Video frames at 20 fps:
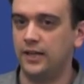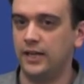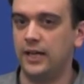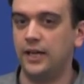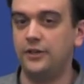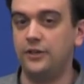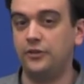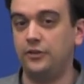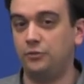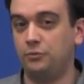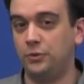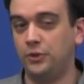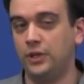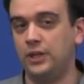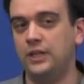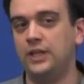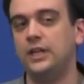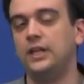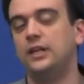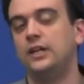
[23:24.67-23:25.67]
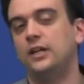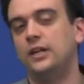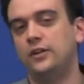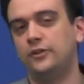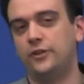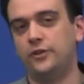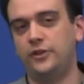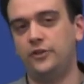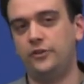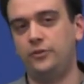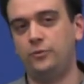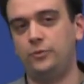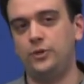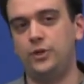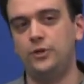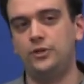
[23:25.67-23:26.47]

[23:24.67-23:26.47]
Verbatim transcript: Now this is really neat. So this is,